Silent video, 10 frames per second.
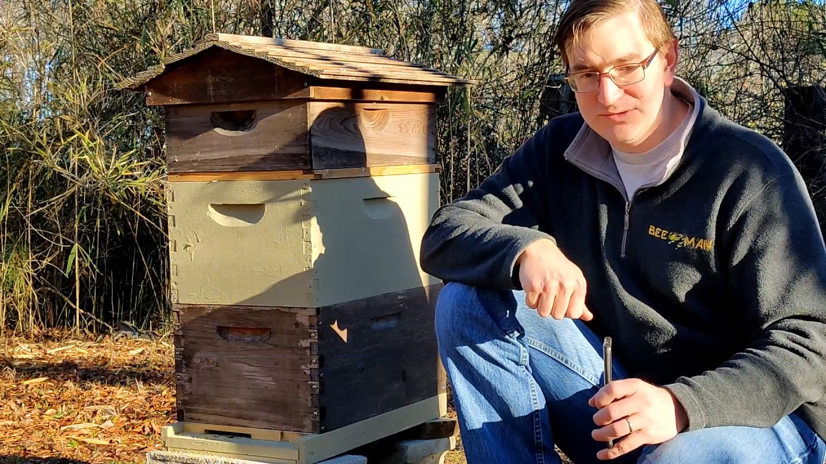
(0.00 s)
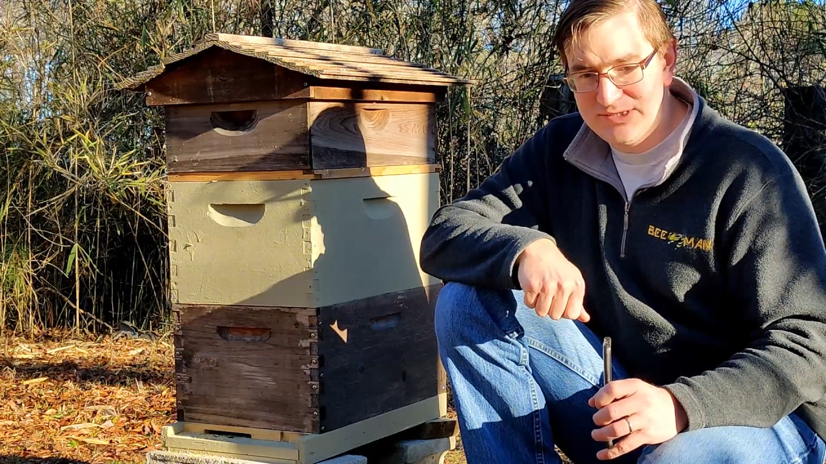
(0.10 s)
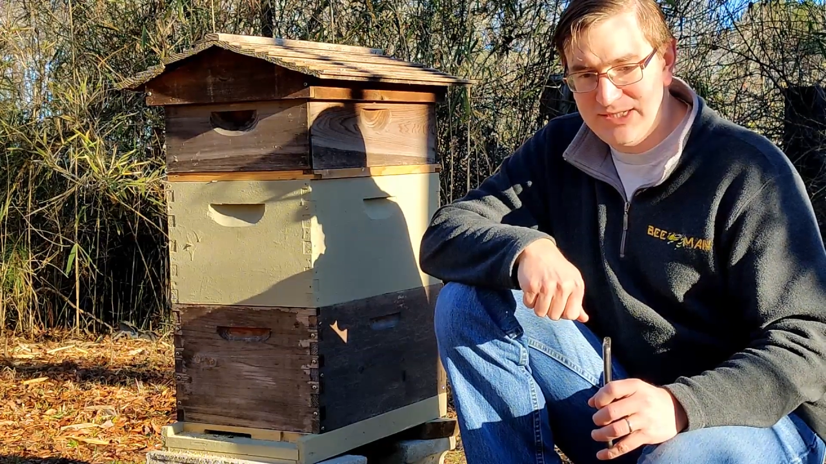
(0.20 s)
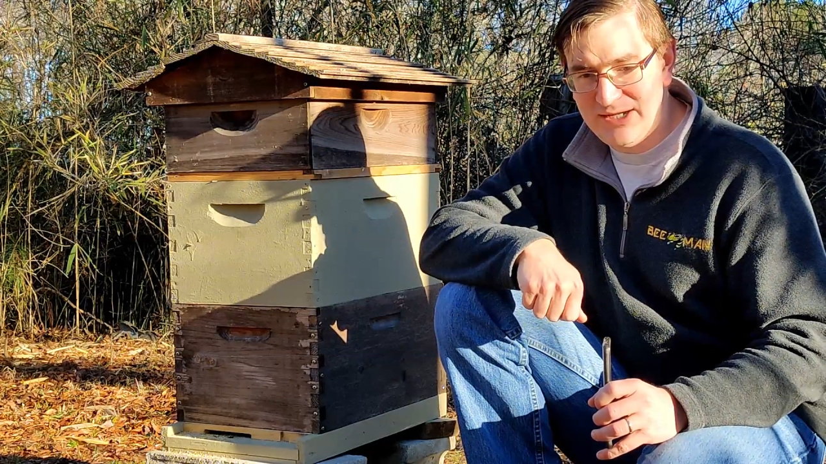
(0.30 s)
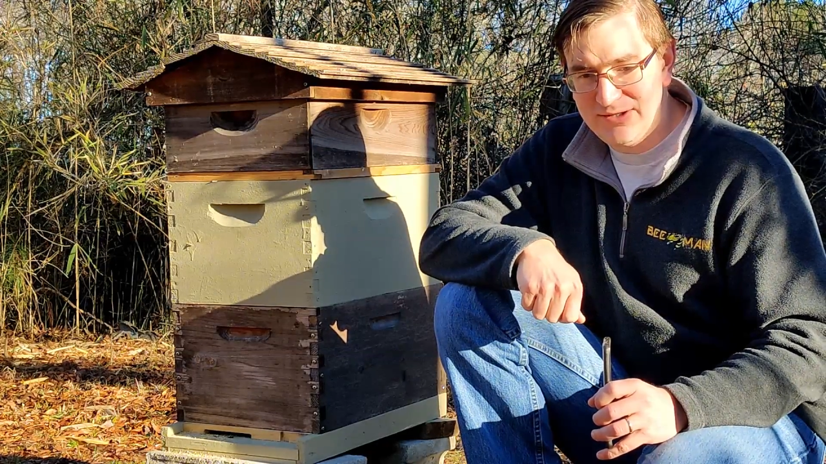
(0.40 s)

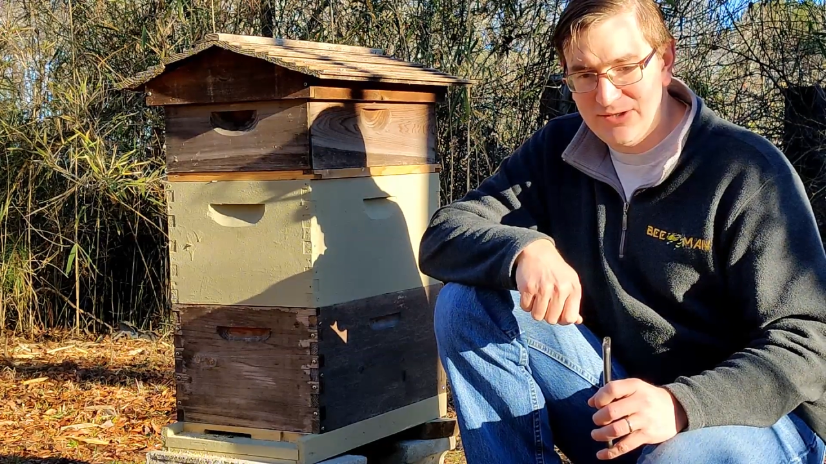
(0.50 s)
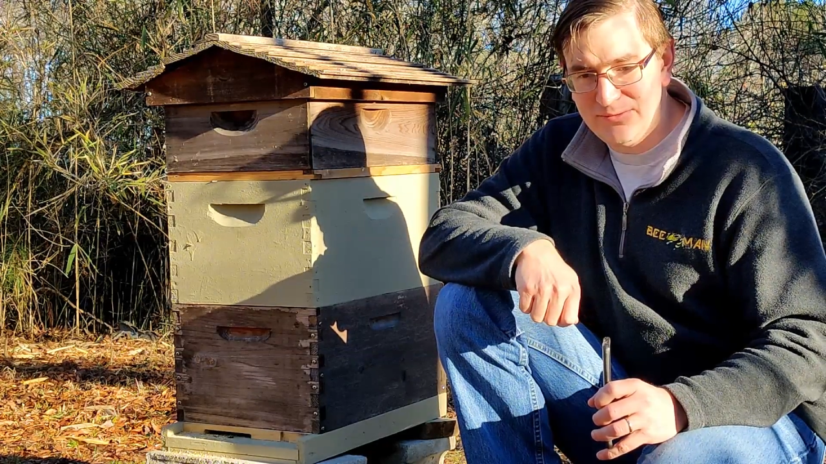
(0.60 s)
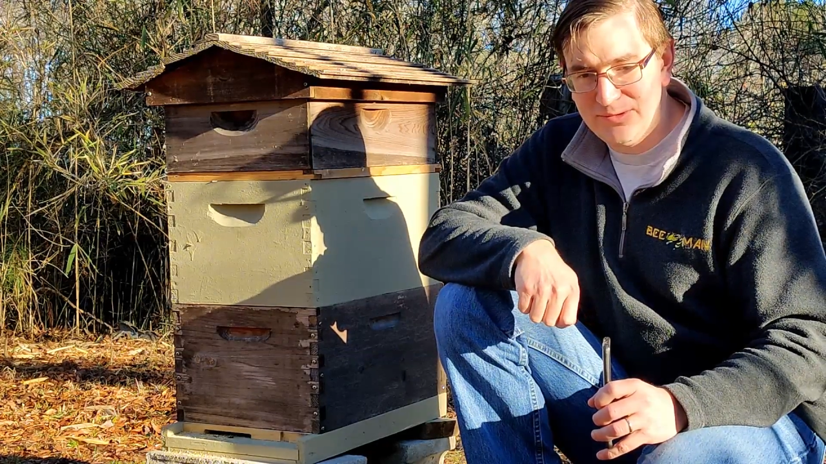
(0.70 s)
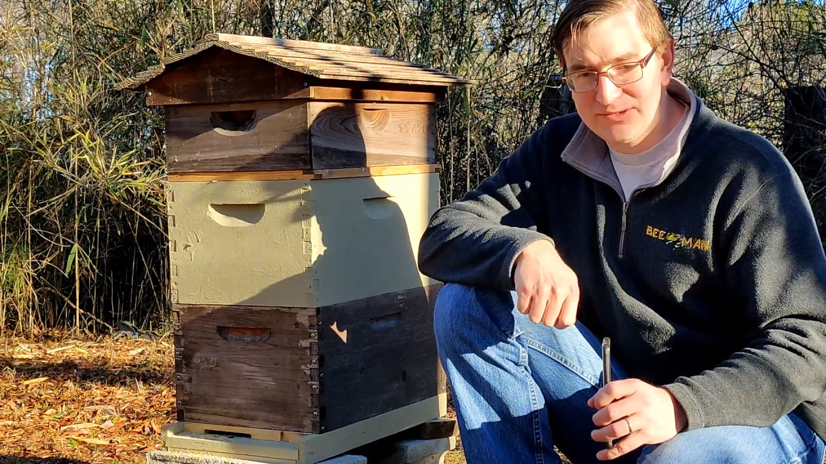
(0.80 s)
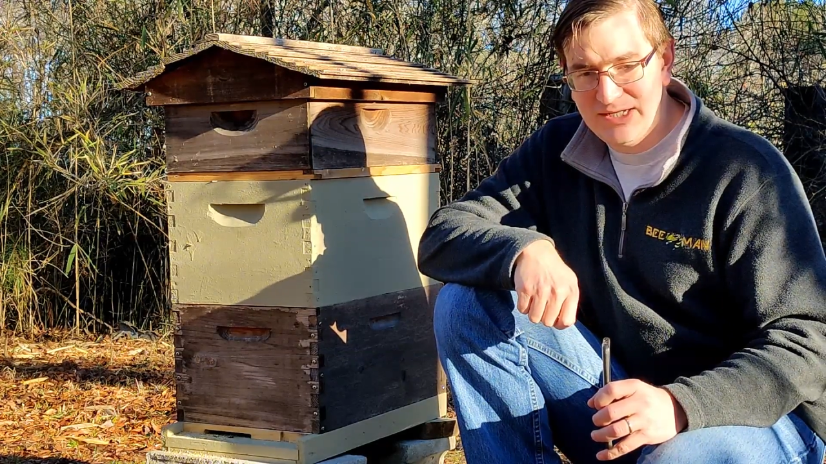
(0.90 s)
see how it
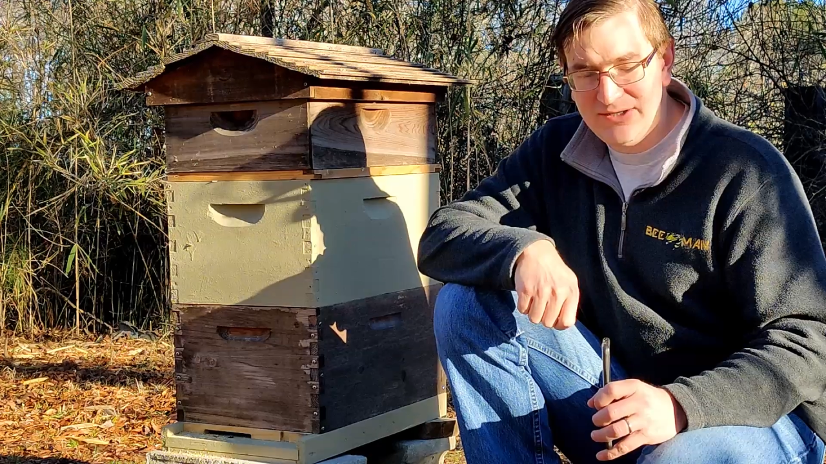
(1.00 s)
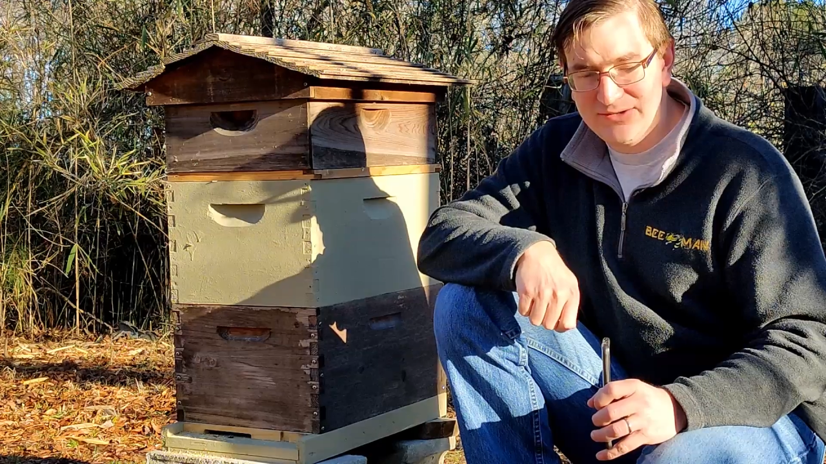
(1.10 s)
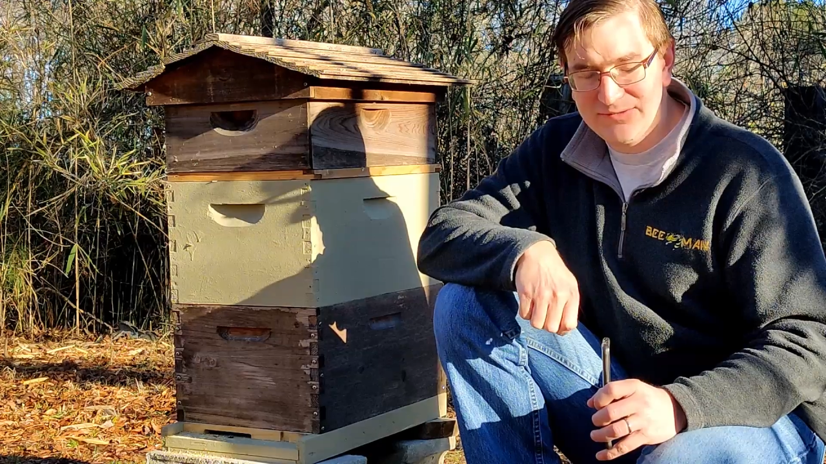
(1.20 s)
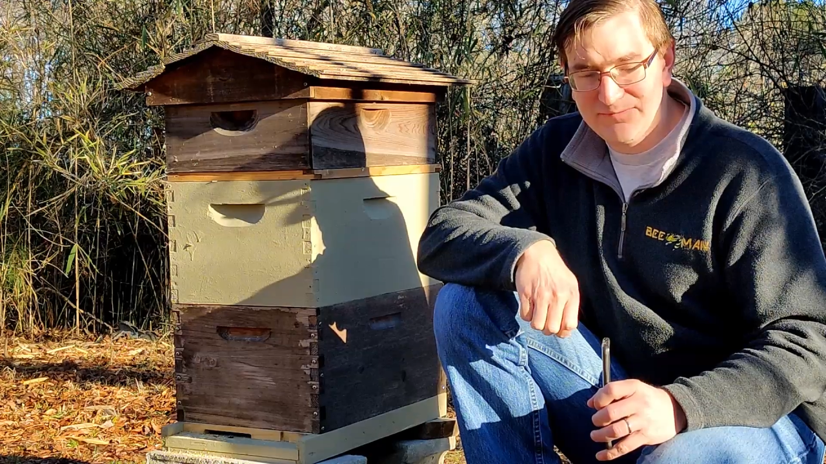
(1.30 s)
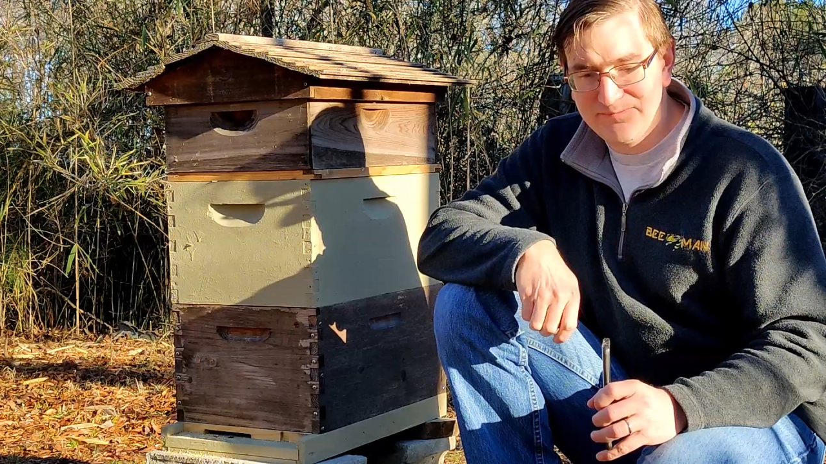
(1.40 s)
all works out.